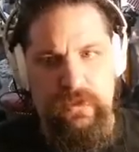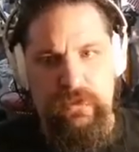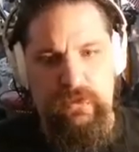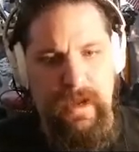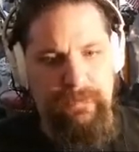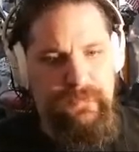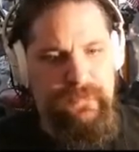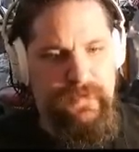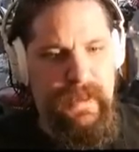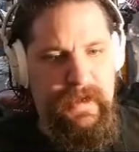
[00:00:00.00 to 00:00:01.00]
Grab
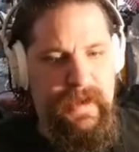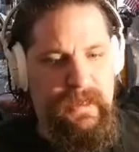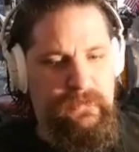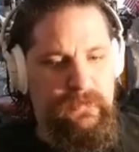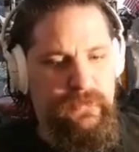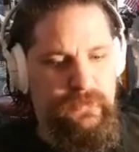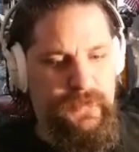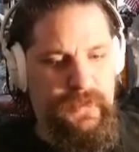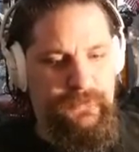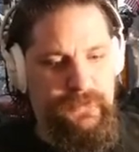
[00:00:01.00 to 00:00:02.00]
that
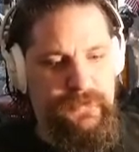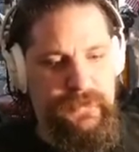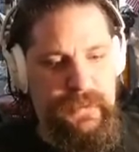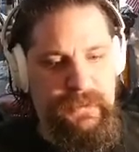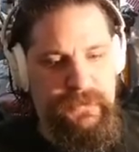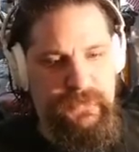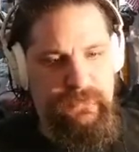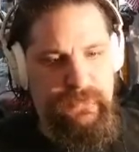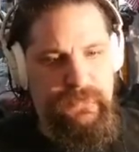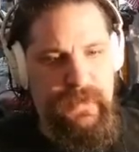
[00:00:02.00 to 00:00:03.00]
Uzi if you should need it, just
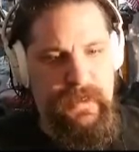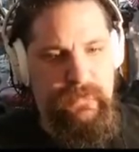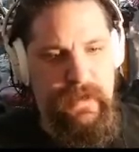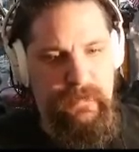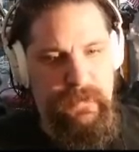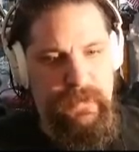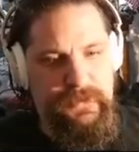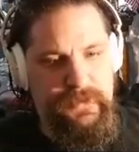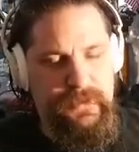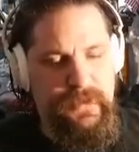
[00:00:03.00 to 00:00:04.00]
for the sake of
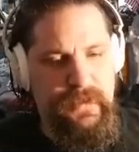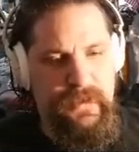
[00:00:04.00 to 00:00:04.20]
ammunition.